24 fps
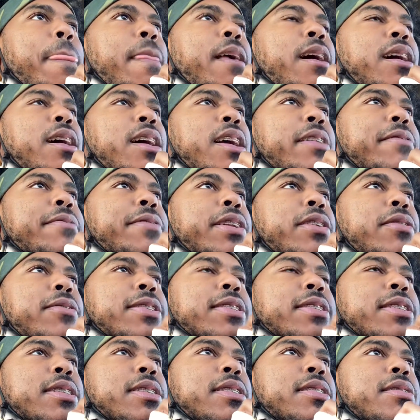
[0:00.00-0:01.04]
Uh, even though
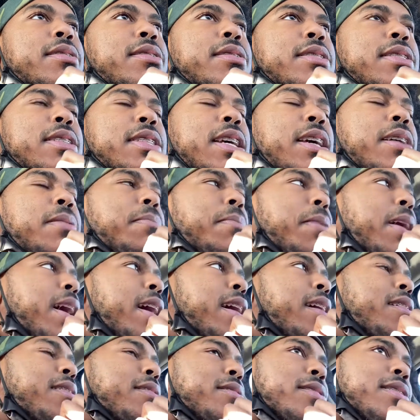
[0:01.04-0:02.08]
it's 10
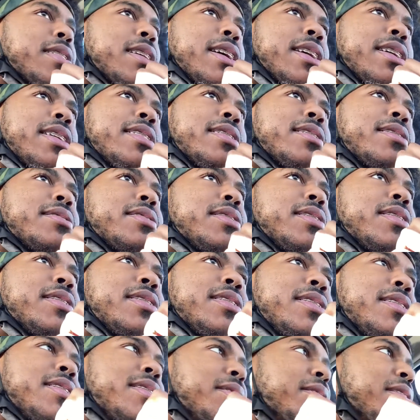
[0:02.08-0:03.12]
miles, like,
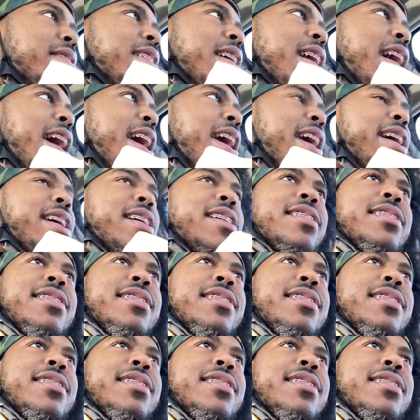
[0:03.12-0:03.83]
shh, hey,